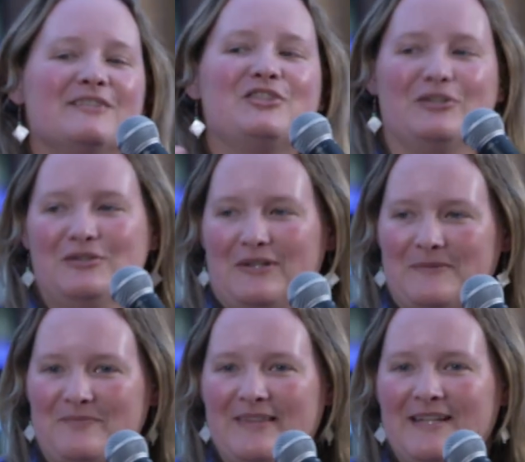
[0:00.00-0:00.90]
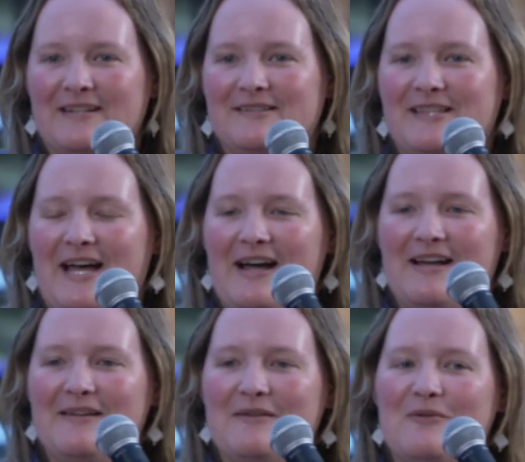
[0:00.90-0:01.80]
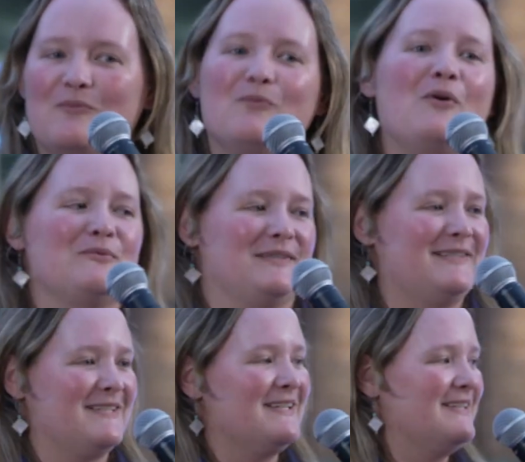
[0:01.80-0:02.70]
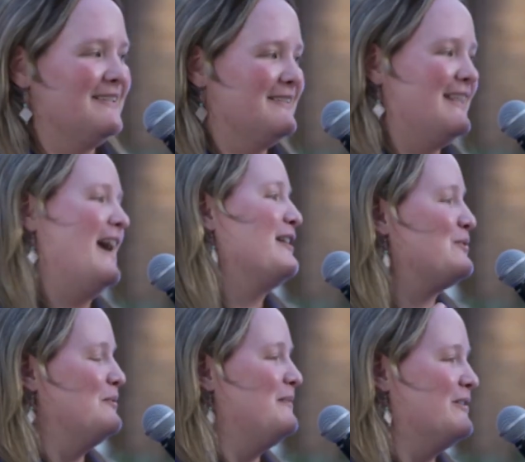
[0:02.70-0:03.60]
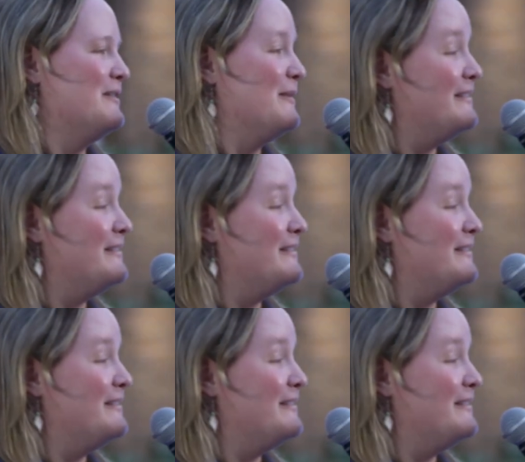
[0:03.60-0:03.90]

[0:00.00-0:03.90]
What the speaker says: children that won't see the actual Milky Way.